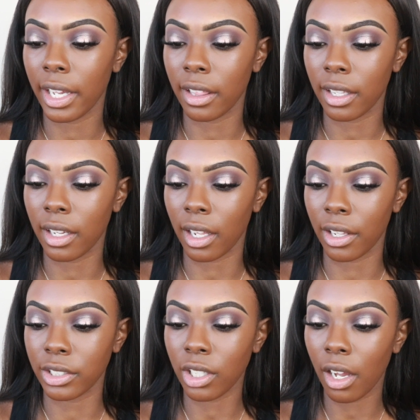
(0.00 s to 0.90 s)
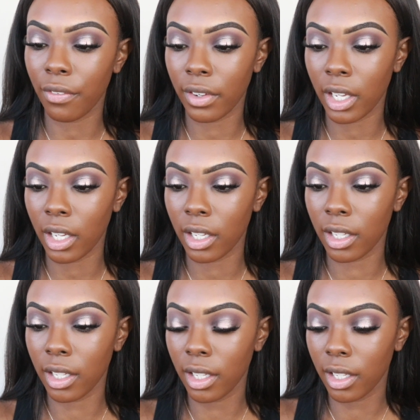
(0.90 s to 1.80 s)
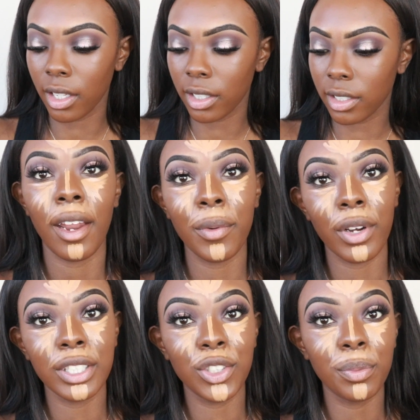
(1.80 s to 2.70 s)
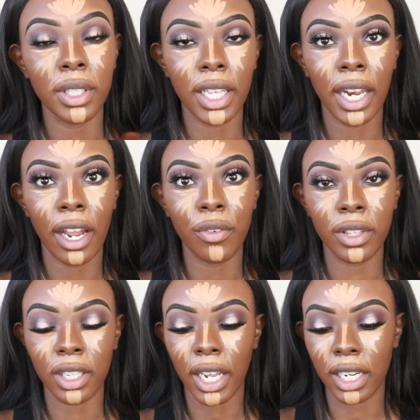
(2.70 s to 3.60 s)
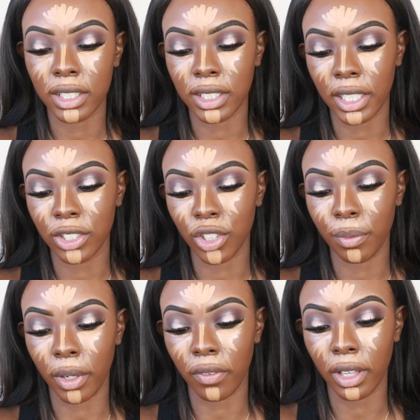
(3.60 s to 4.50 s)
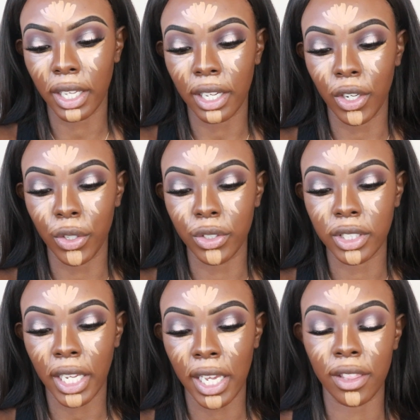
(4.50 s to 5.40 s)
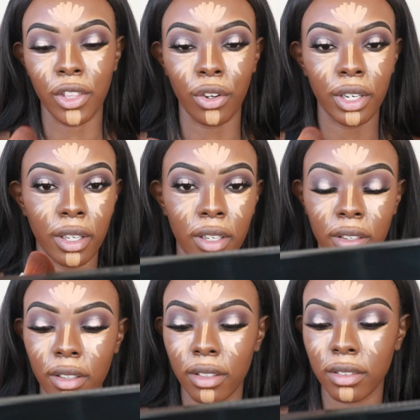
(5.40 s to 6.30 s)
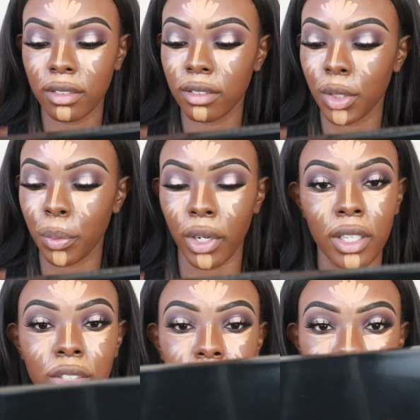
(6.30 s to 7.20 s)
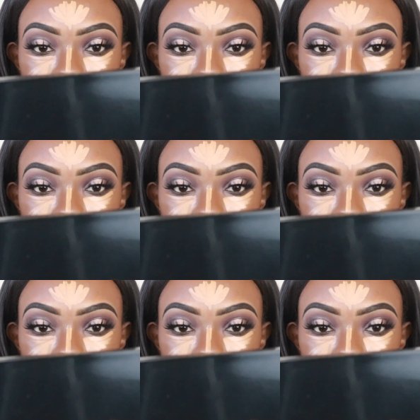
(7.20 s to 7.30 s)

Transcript: in the color Toffe, and I'm going to blend that out with an Anastasia Beverly Hills 830 brush.